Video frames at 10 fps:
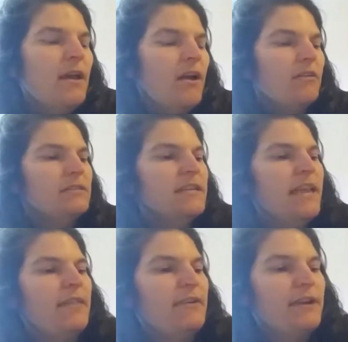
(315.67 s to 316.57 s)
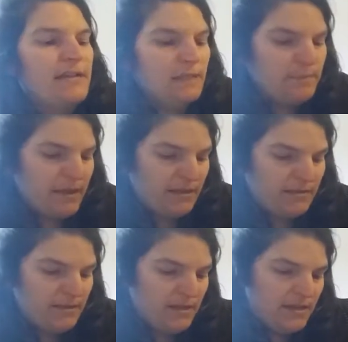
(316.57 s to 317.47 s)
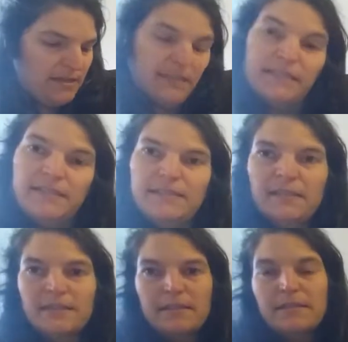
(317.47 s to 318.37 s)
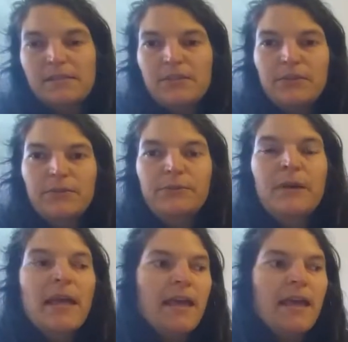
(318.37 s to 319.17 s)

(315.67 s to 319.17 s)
altogether I spent $66.62.